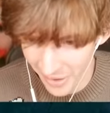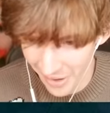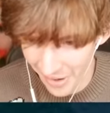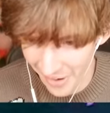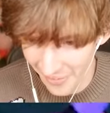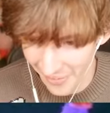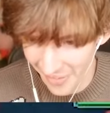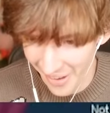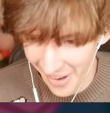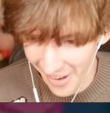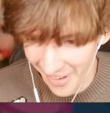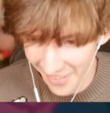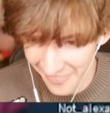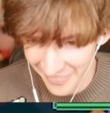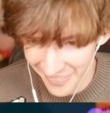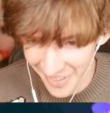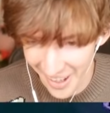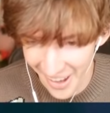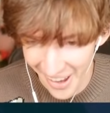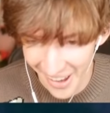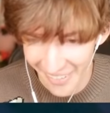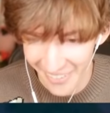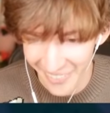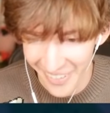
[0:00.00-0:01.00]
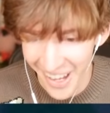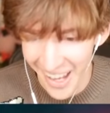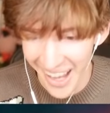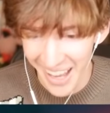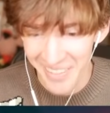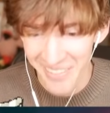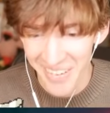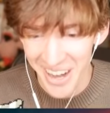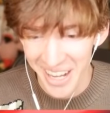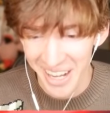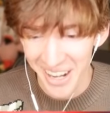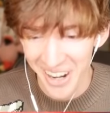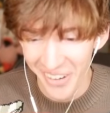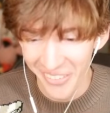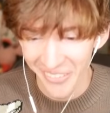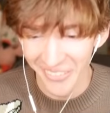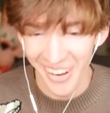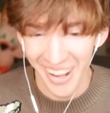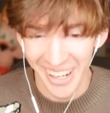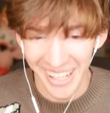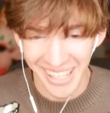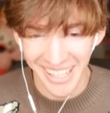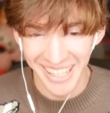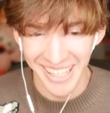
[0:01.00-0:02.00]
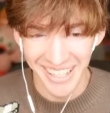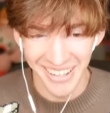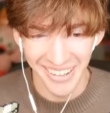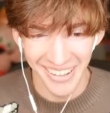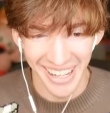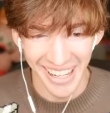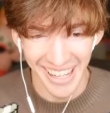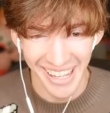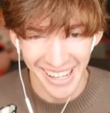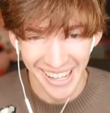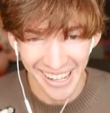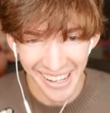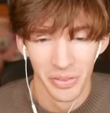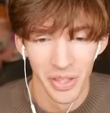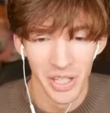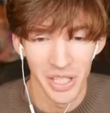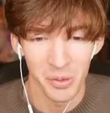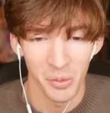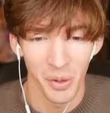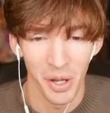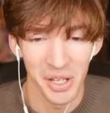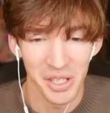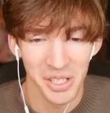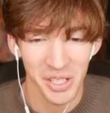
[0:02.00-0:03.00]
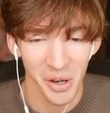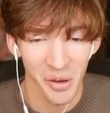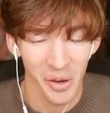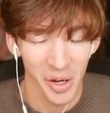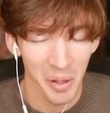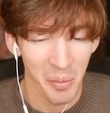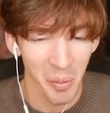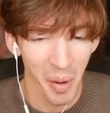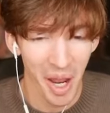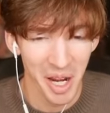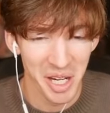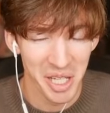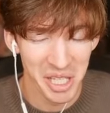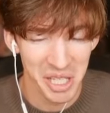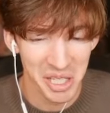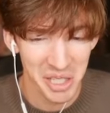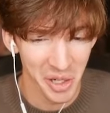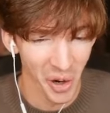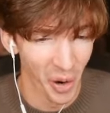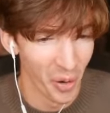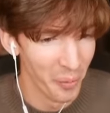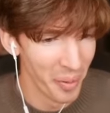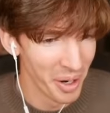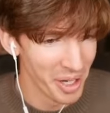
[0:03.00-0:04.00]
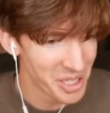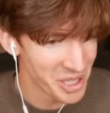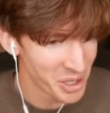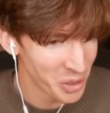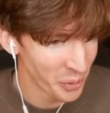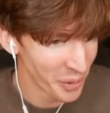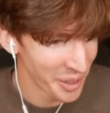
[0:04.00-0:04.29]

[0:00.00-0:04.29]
Oh, oh, oh, I made her run into it. This one's going by so much